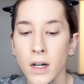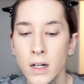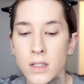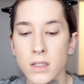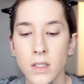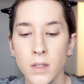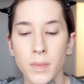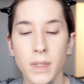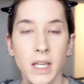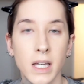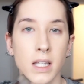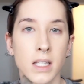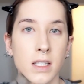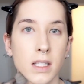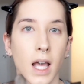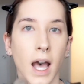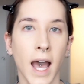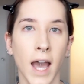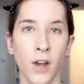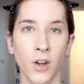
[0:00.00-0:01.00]
also because,
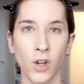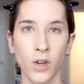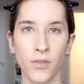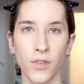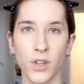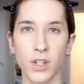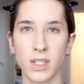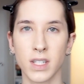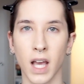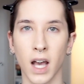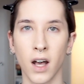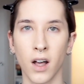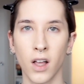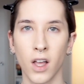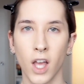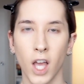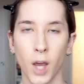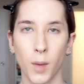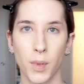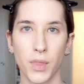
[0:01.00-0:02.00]
I don't know if you can tell,
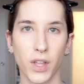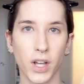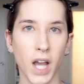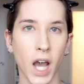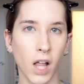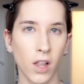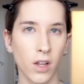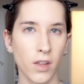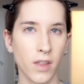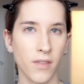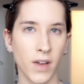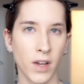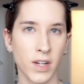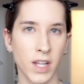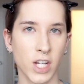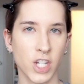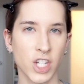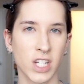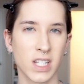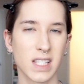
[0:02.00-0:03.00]
but the color of the
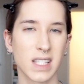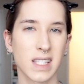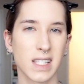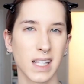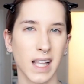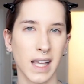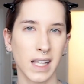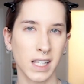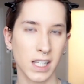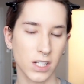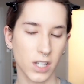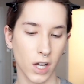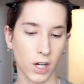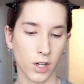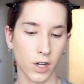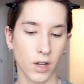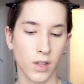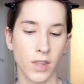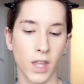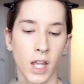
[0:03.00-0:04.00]
foundation is slightly
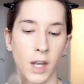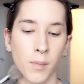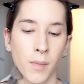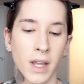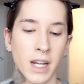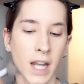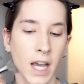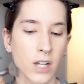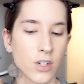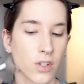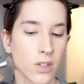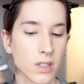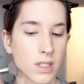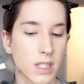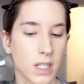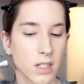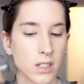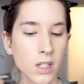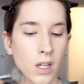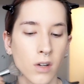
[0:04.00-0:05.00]
darker than my natural
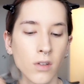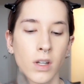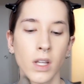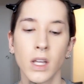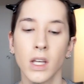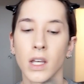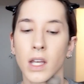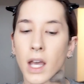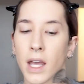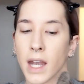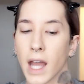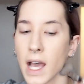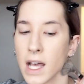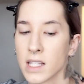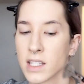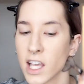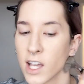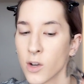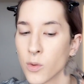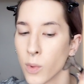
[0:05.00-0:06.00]
skin tone, and as
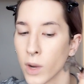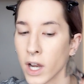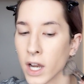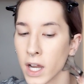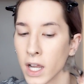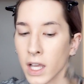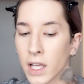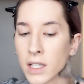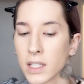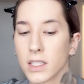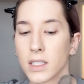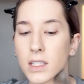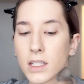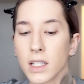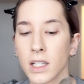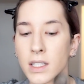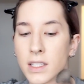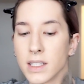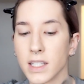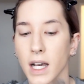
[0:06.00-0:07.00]
I wear it,
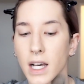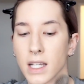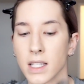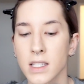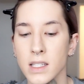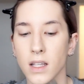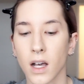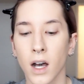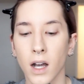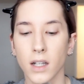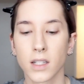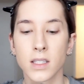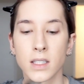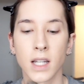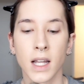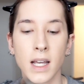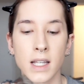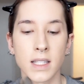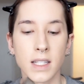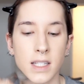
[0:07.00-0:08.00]
it does
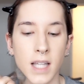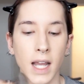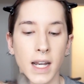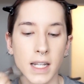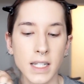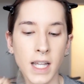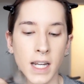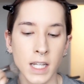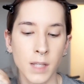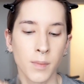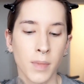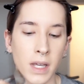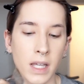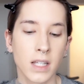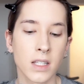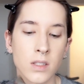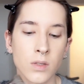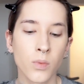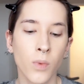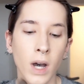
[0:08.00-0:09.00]
oxidize a tiny bit
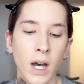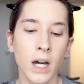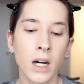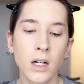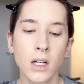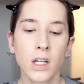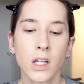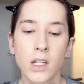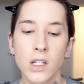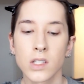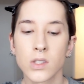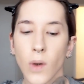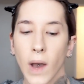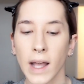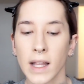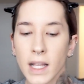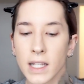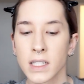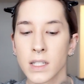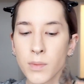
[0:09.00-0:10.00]
as well, so I
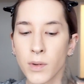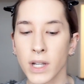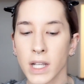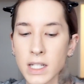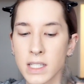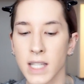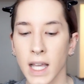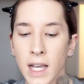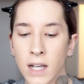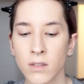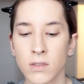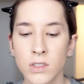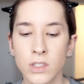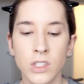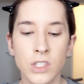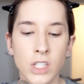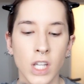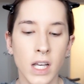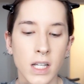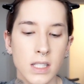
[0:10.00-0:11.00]
like to bring it down
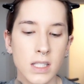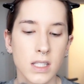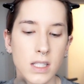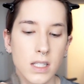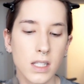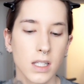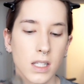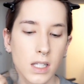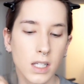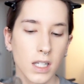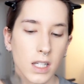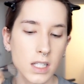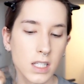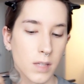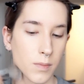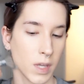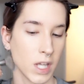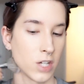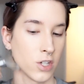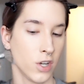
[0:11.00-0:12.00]
just to
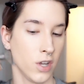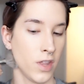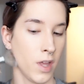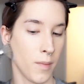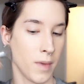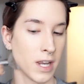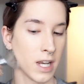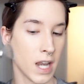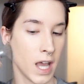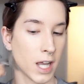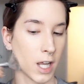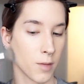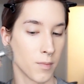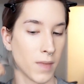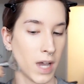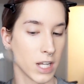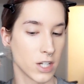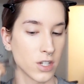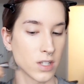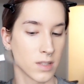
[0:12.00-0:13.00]
make sure that my neck
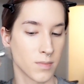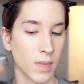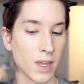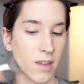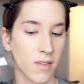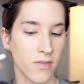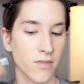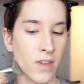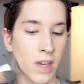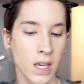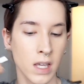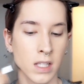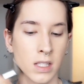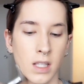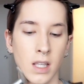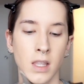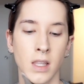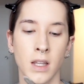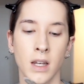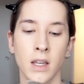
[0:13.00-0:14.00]
matches my face,
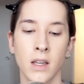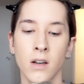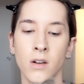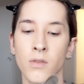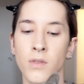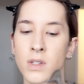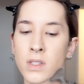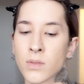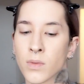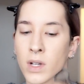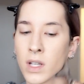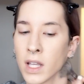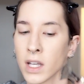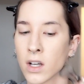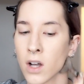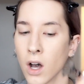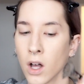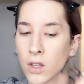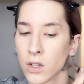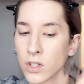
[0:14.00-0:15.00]
and then I always wear like
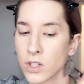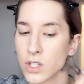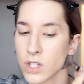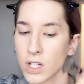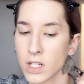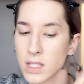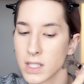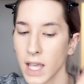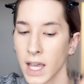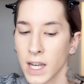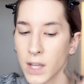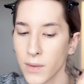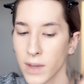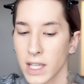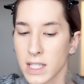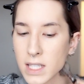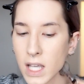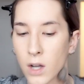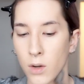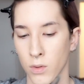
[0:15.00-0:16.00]
collared shirts
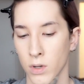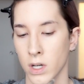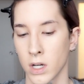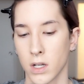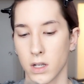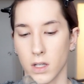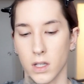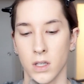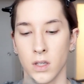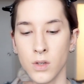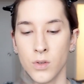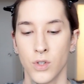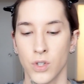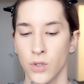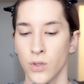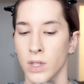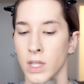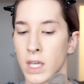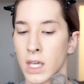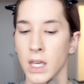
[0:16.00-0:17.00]
anyways at work,
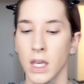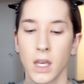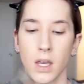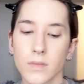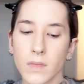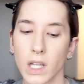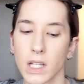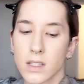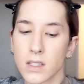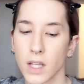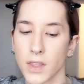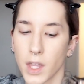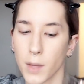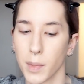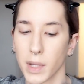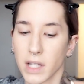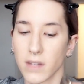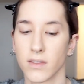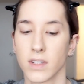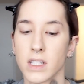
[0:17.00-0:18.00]
usually. It's not that
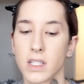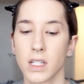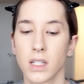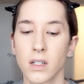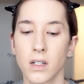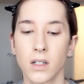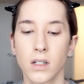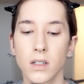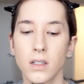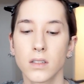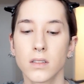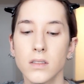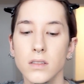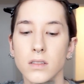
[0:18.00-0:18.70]
big of a deal.